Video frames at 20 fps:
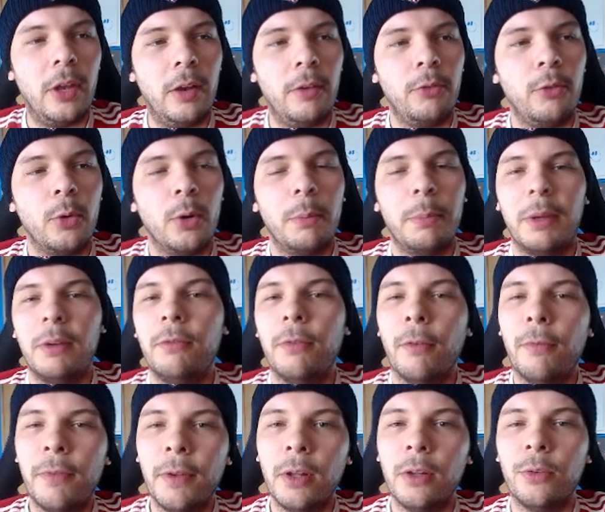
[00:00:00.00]
that have sort of been
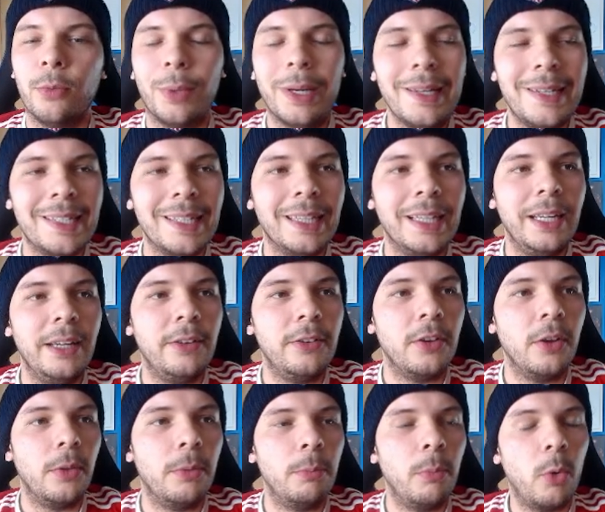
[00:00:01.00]
fulfilled recently,
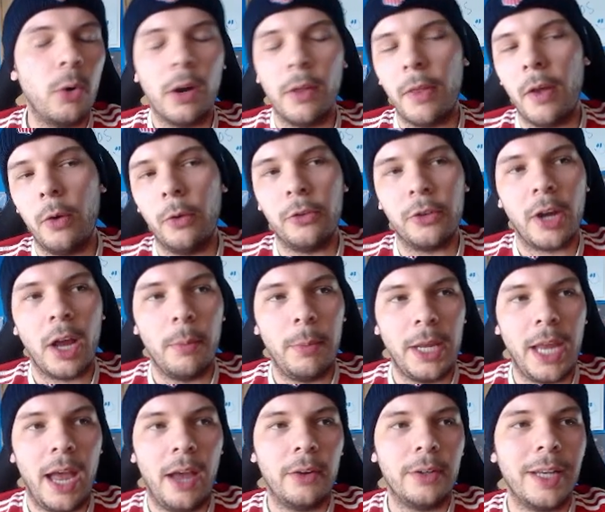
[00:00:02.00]
so more of those are
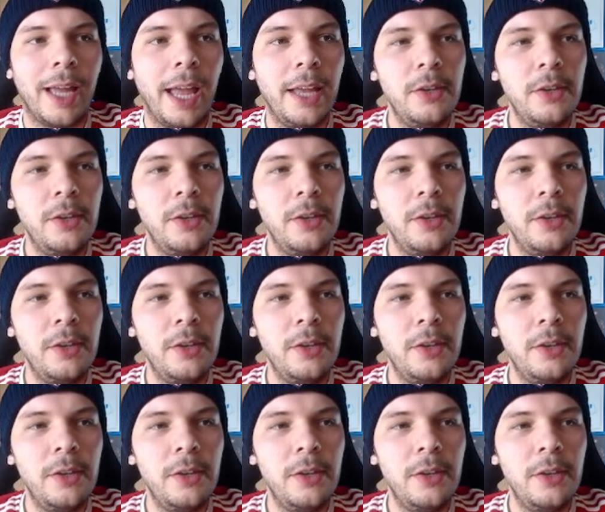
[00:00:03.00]
coming out.